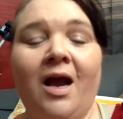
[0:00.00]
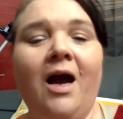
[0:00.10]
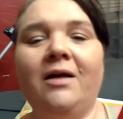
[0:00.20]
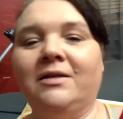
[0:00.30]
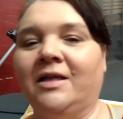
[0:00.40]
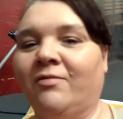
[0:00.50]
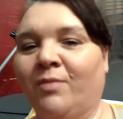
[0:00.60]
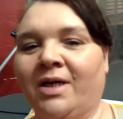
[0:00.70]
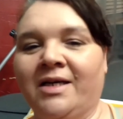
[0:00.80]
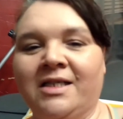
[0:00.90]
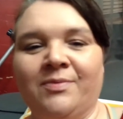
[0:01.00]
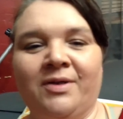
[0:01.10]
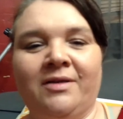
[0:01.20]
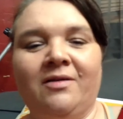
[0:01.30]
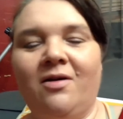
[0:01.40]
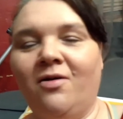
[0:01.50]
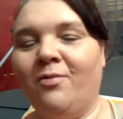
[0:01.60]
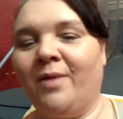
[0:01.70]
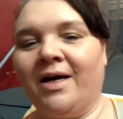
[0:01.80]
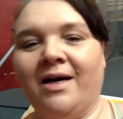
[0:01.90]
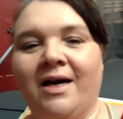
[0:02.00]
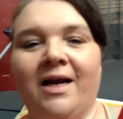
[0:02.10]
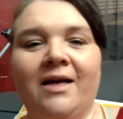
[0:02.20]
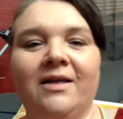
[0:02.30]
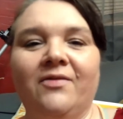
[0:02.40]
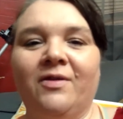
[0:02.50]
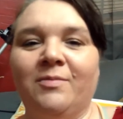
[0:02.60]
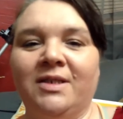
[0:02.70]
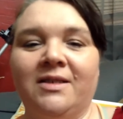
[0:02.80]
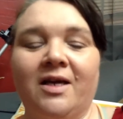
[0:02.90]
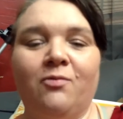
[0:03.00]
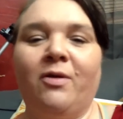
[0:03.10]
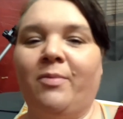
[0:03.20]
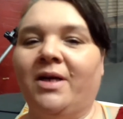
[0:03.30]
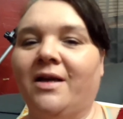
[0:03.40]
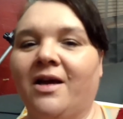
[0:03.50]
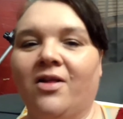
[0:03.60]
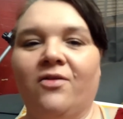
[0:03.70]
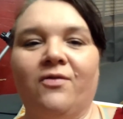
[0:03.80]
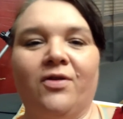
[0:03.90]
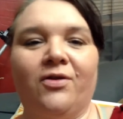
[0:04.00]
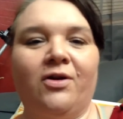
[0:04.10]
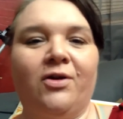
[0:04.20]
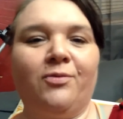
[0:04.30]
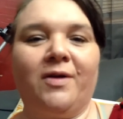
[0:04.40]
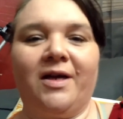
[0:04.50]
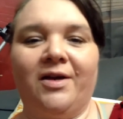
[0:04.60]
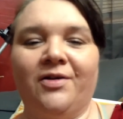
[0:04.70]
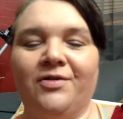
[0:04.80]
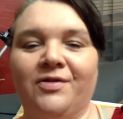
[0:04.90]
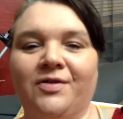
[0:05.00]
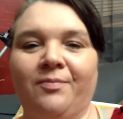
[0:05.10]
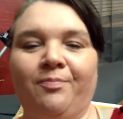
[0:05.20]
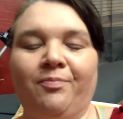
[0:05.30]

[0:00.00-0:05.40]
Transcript: I love my husband oh my god I love him to death we've been together for 33 years